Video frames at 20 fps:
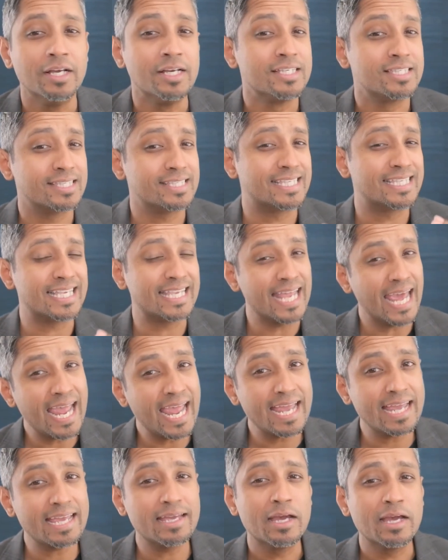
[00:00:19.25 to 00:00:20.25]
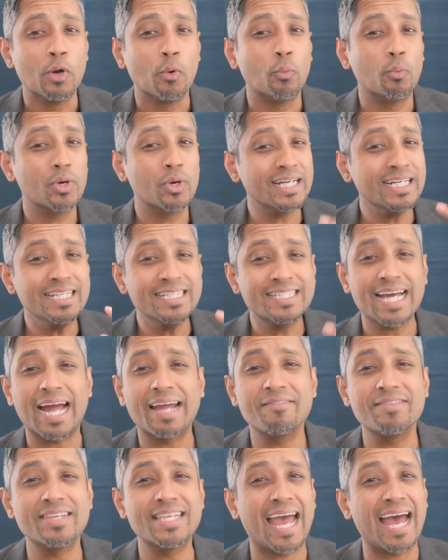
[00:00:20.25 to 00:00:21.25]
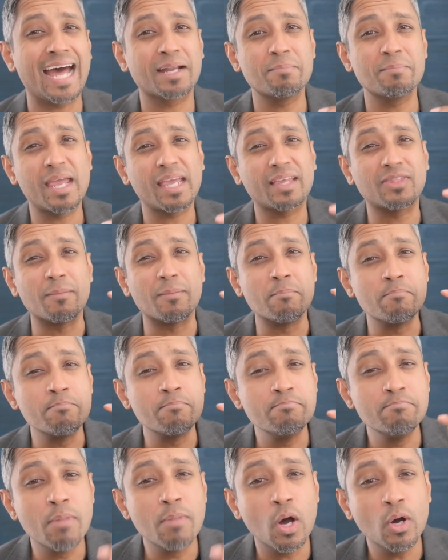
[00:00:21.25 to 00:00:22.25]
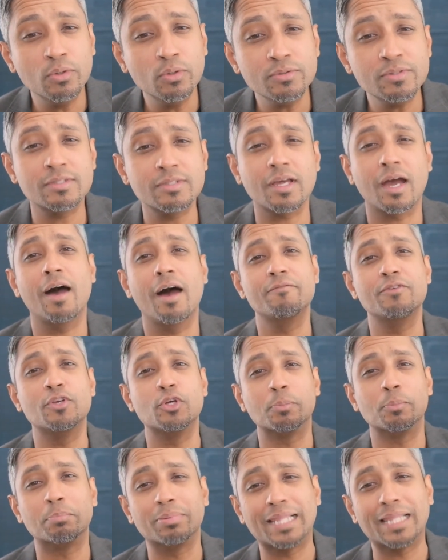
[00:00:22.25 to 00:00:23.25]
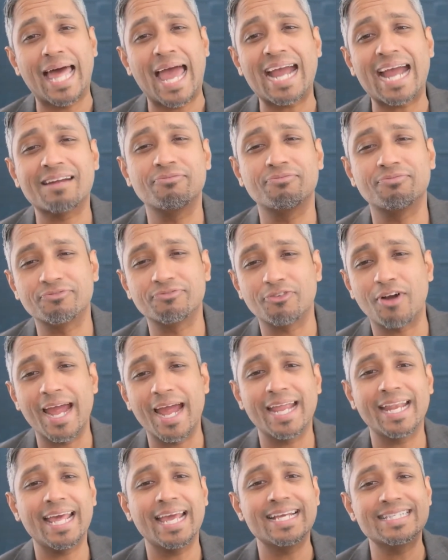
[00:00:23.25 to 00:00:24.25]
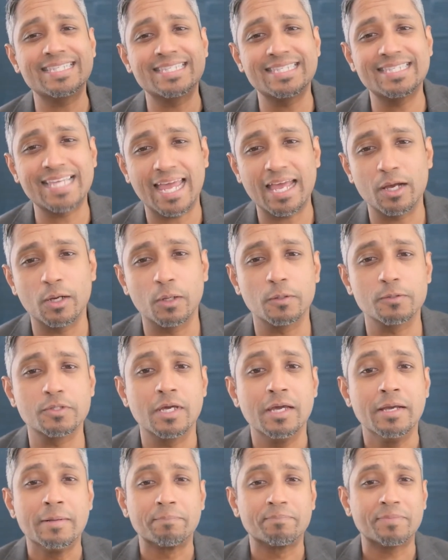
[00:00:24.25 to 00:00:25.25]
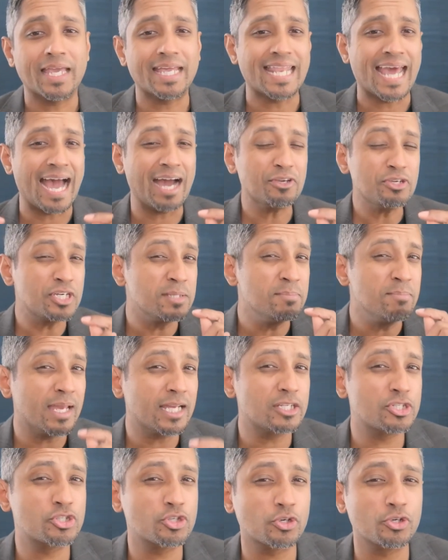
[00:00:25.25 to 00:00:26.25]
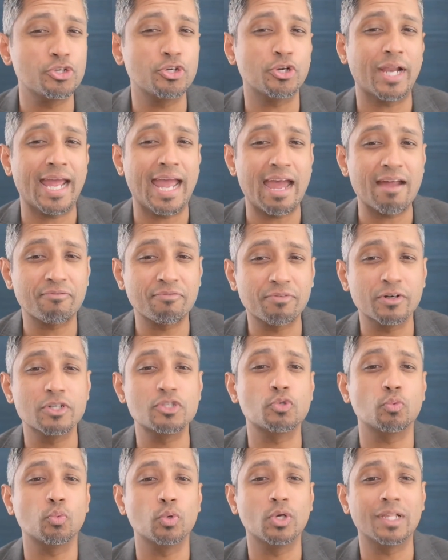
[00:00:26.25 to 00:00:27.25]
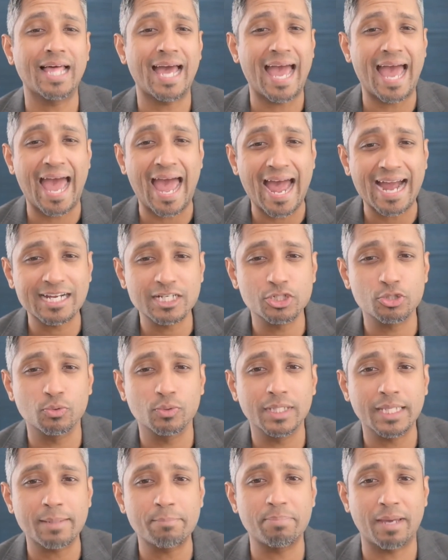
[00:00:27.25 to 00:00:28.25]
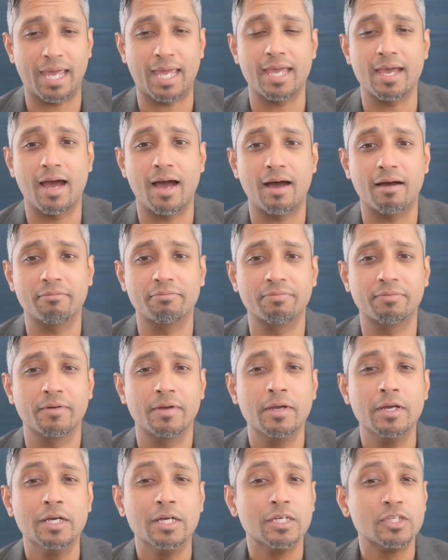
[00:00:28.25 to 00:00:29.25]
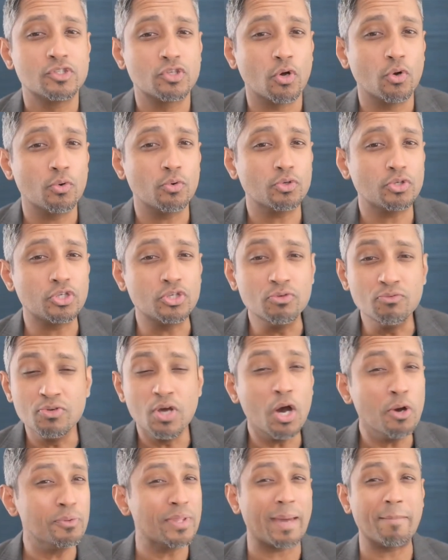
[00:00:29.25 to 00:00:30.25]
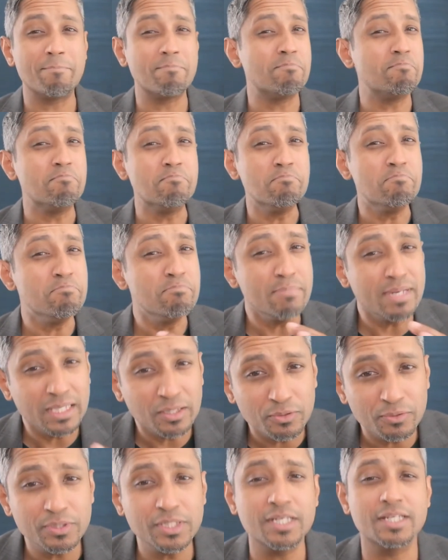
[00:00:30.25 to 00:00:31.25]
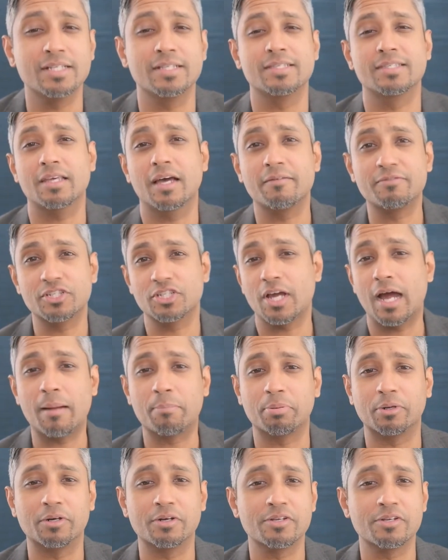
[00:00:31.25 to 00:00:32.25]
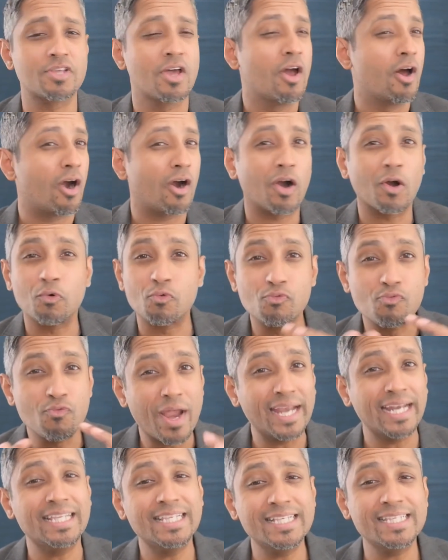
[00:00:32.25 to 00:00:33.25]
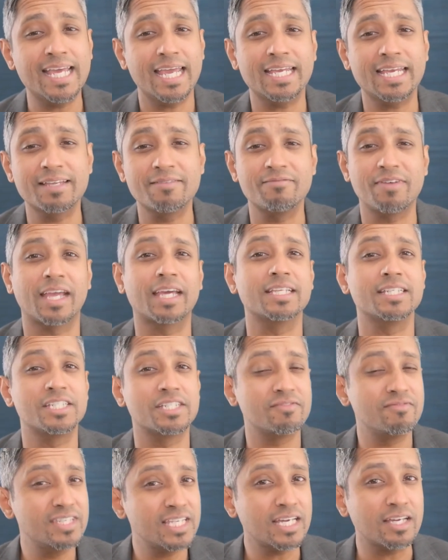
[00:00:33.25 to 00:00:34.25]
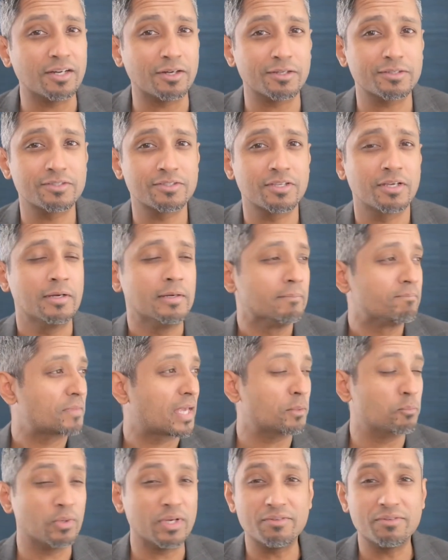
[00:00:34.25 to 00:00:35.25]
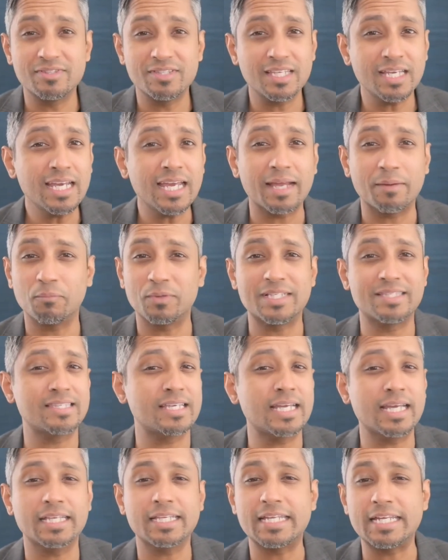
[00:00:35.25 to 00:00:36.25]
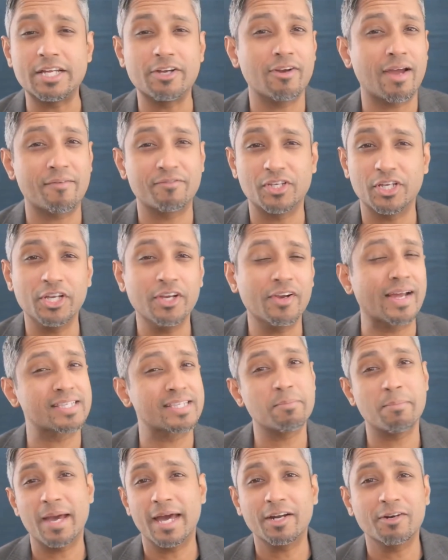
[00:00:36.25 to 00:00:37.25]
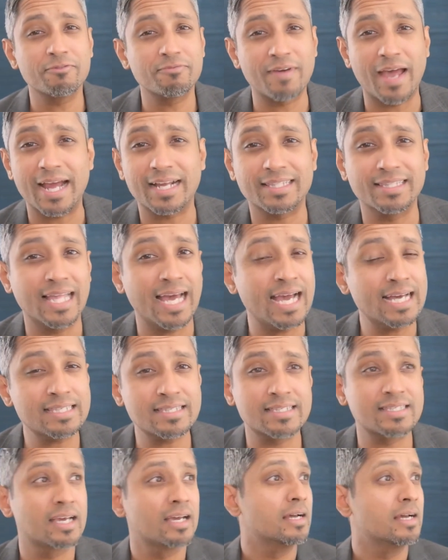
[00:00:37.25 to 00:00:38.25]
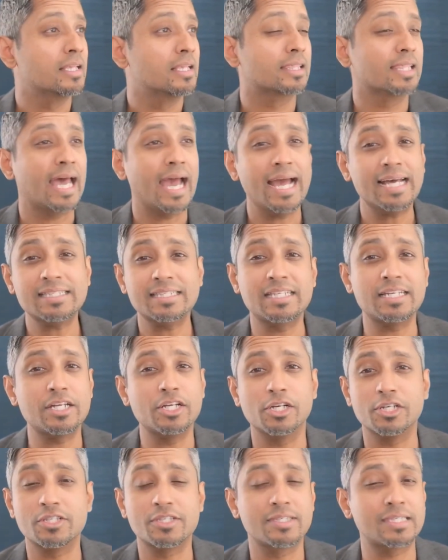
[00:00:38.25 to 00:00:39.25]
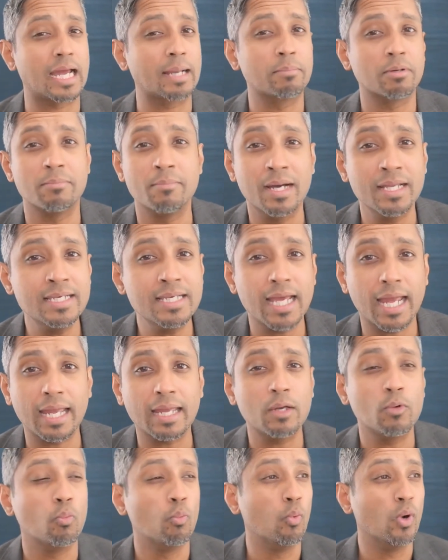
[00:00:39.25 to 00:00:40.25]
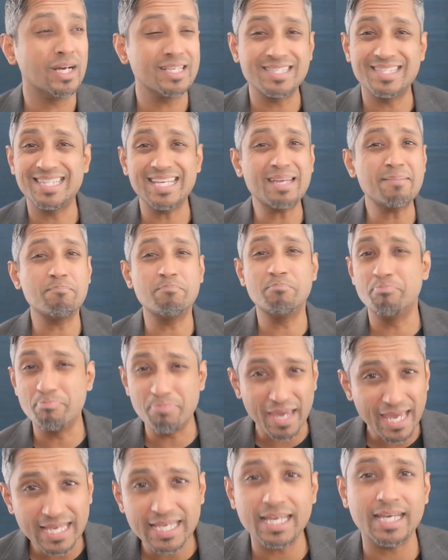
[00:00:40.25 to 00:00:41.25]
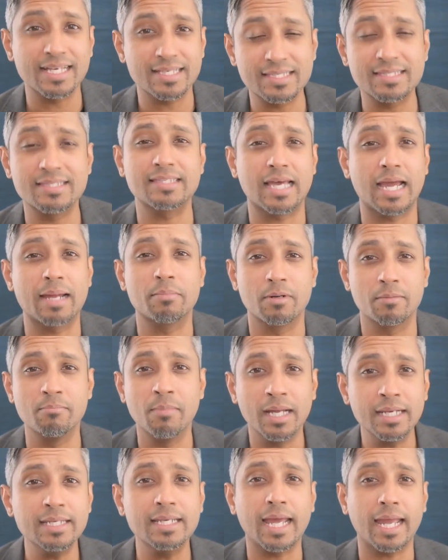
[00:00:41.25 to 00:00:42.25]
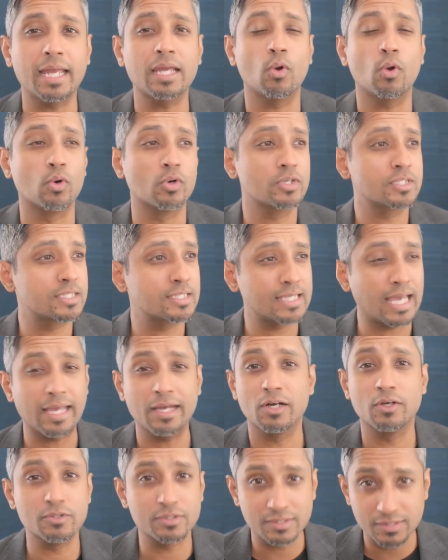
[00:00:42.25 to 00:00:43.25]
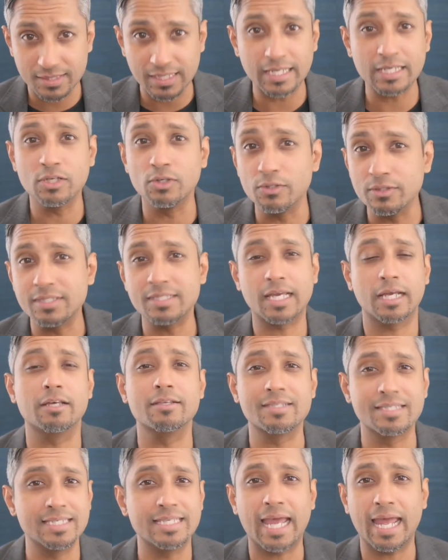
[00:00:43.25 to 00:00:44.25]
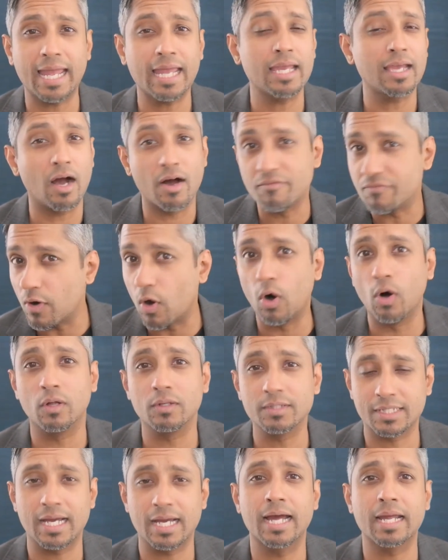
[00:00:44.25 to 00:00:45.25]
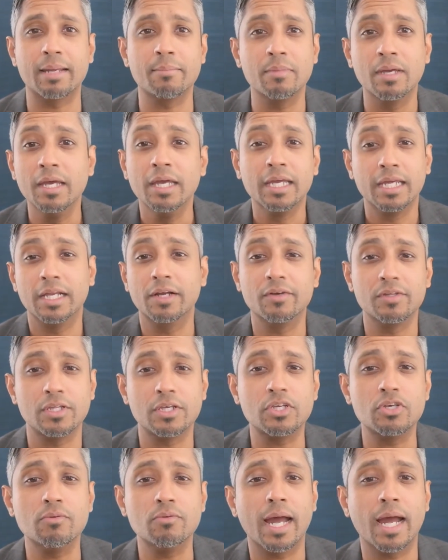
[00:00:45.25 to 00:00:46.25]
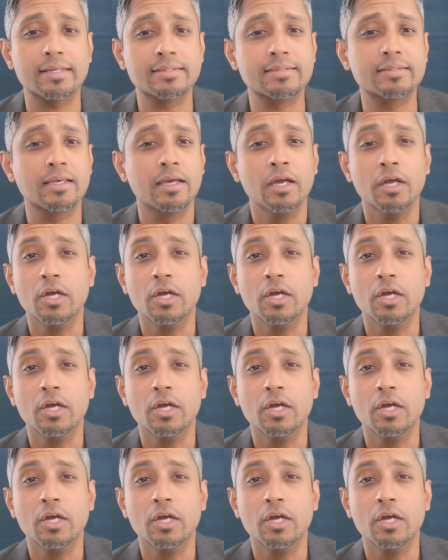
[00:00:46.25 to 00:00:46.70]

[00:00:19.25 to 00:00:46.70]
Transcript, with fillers: So, today we're gonna dive into how to make the most of your Black Friday sales and how you can make sure your efforts will actually pay off. So you know that millions of shoppers are ready to take advantage of deals. And we see it. We see it year after year. As a matter of fact, last last year's Cyber Monday was the biggest Cyber Monday or sales single sales day of all time here in the US.